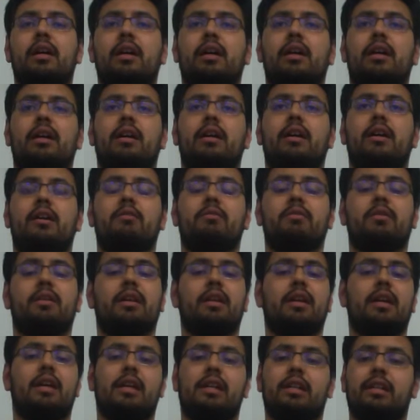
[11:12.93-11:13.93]

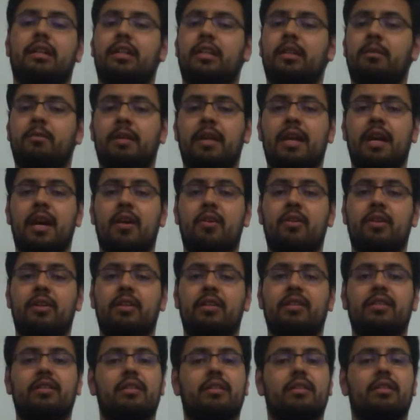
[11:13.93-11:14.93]
and keep counting.